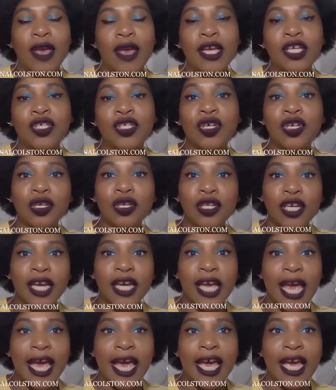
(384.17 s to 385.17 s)
make sure you
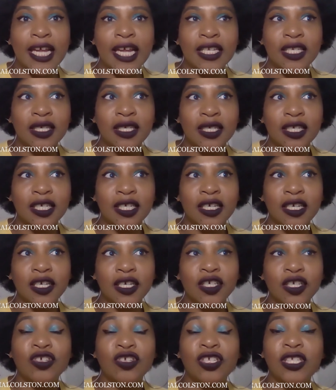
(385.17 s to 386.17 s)
look at,
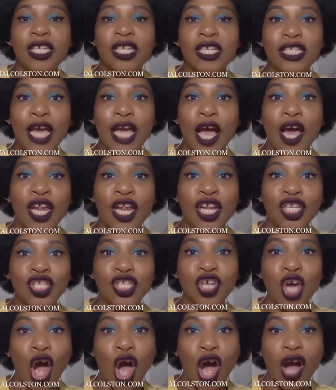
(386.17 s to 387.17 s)
you sit down and
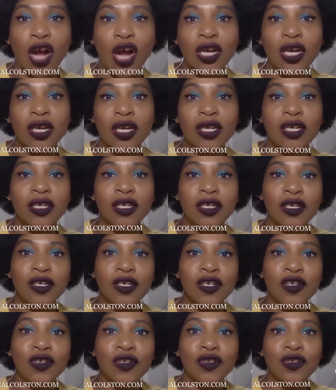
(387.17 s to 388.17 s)
talk
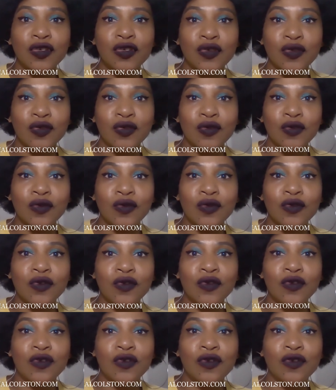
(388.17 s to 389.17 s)
to
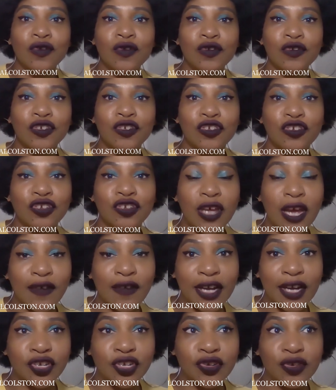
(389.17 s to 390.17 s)
the
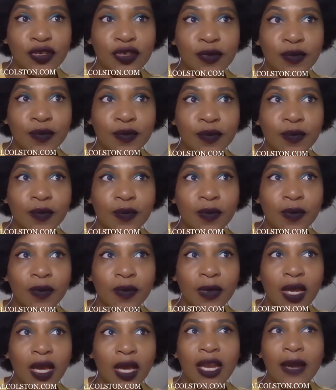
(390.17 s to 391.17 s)
directors.
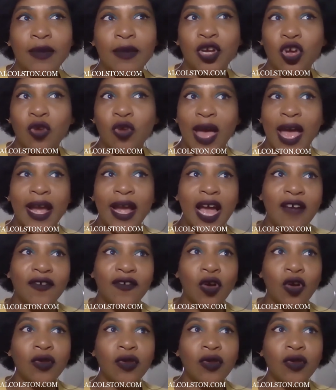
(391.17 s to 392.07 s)
And I'm gonna go back.